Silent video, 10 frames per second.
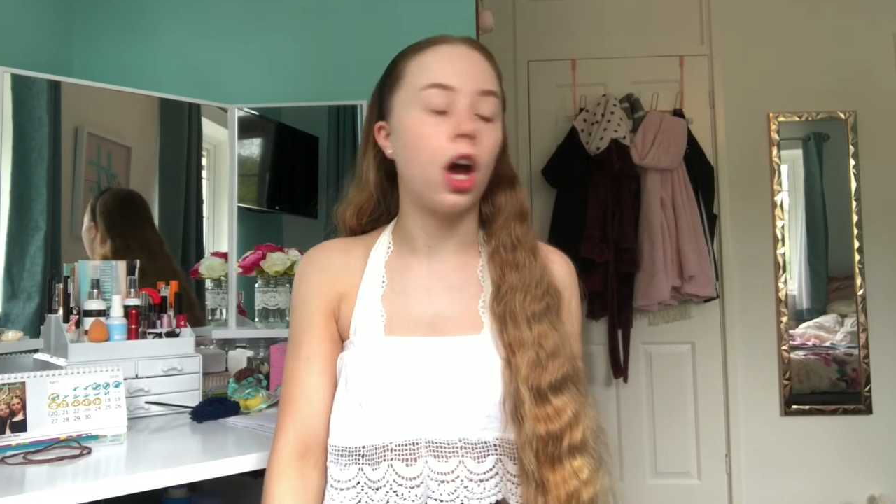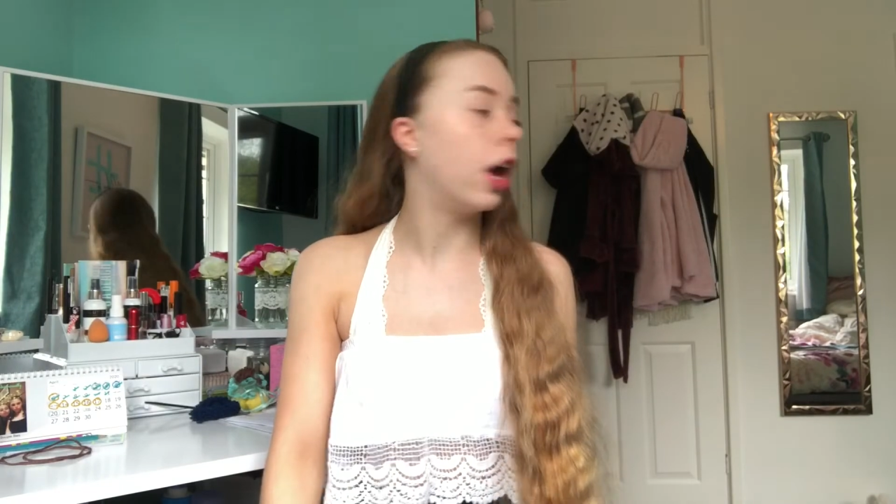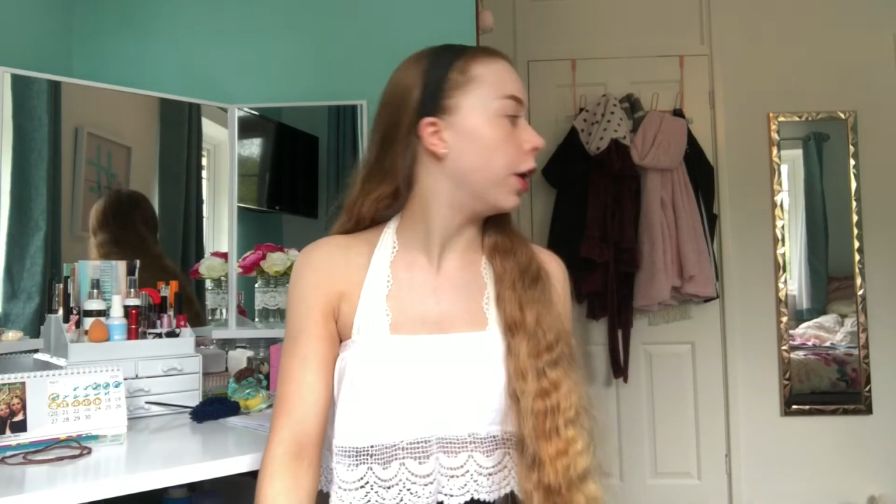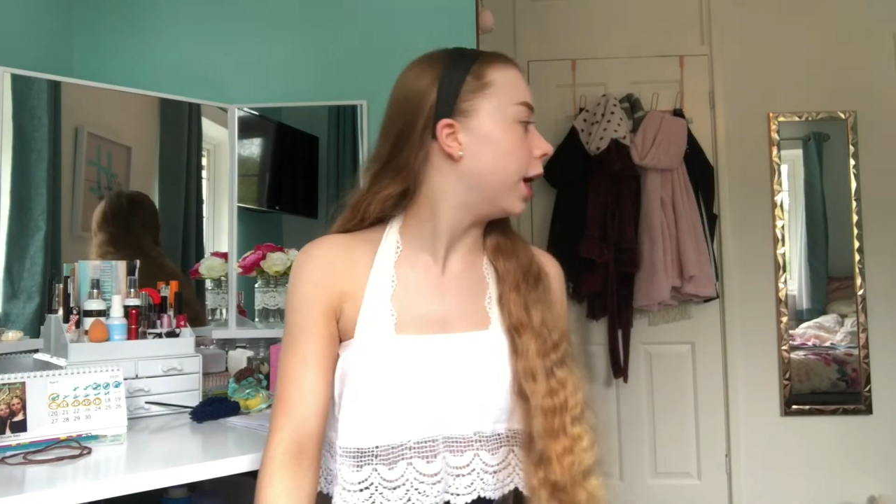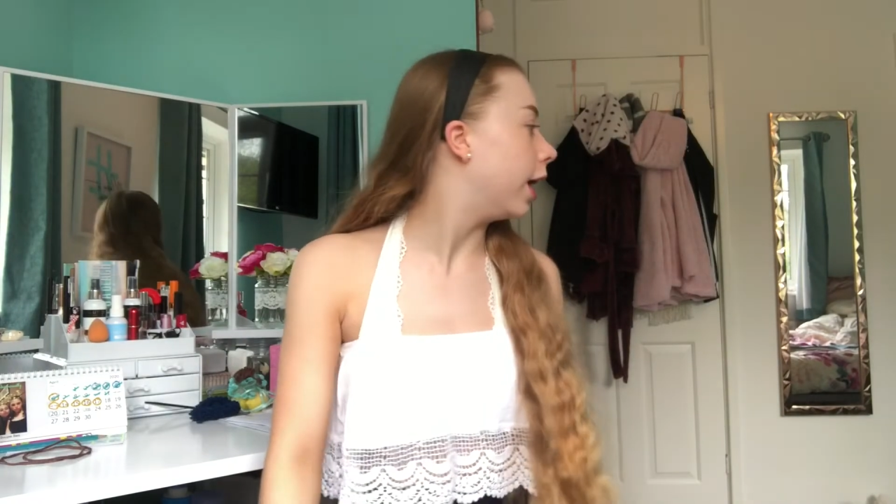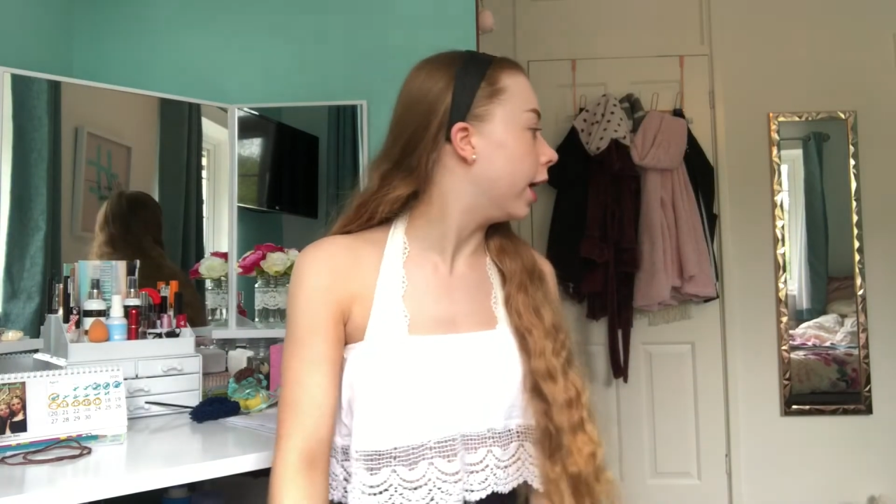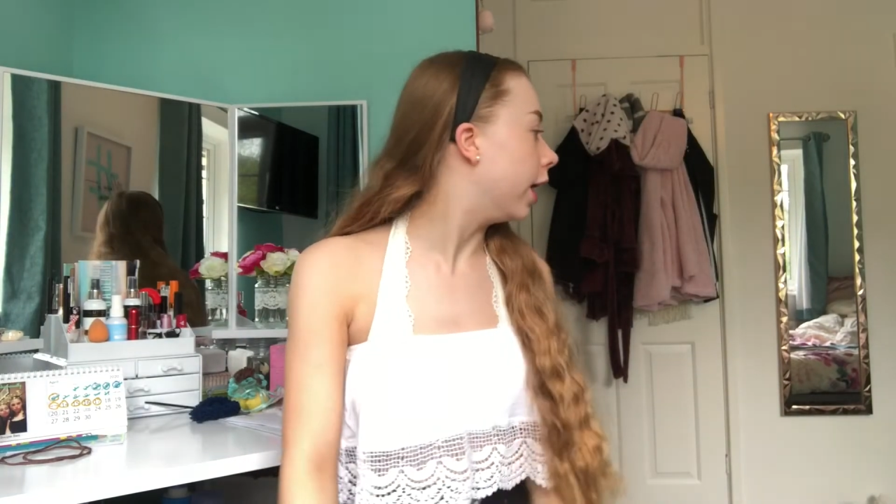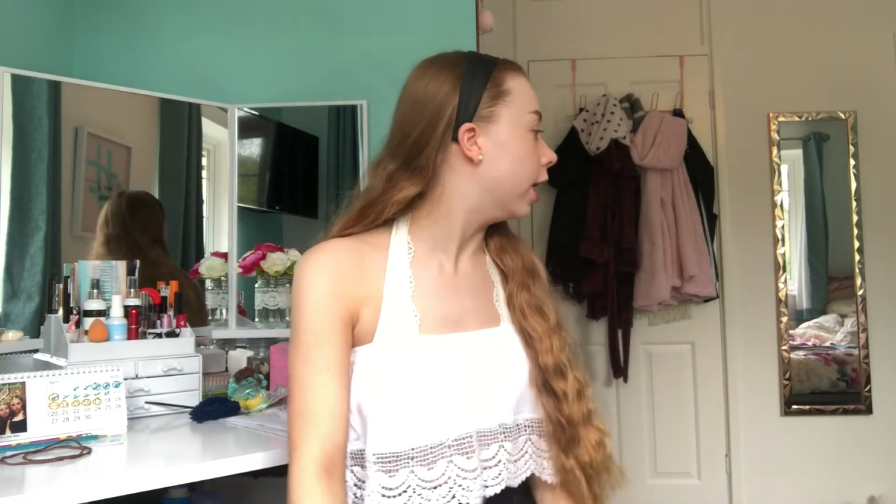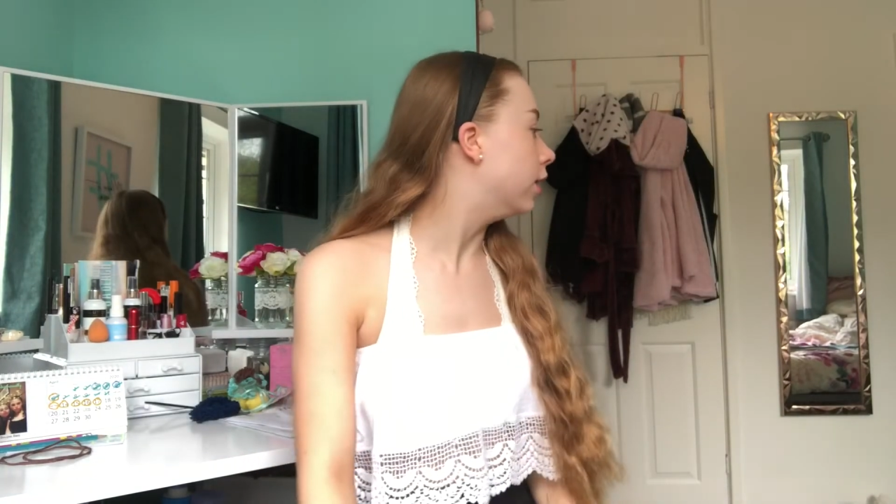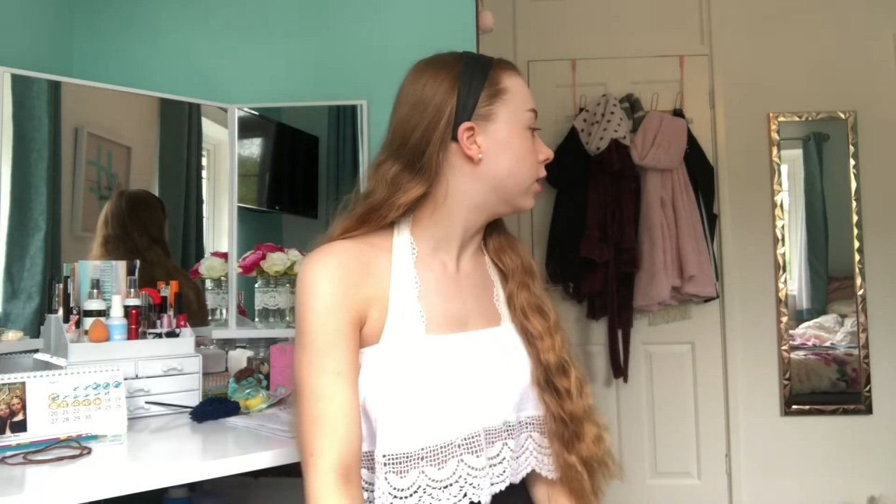it
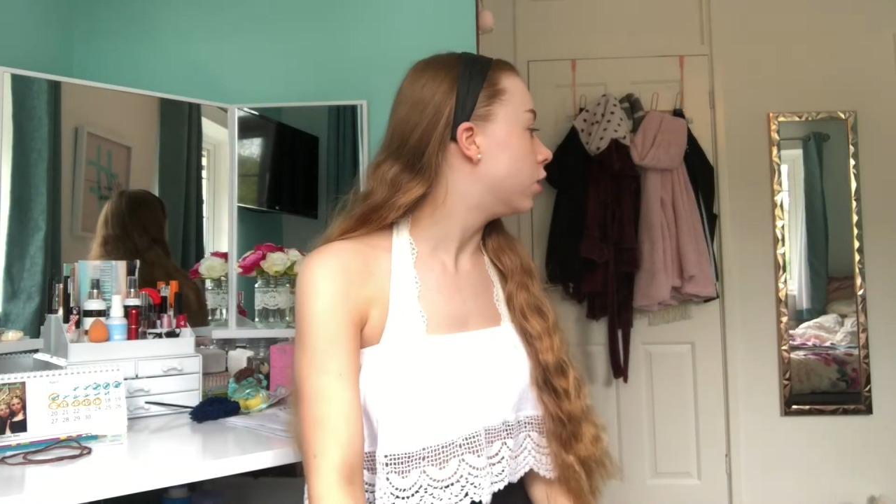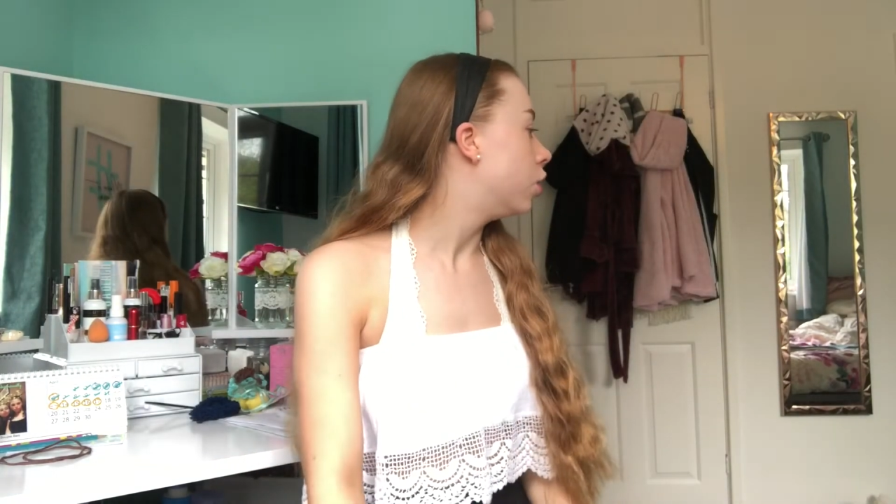is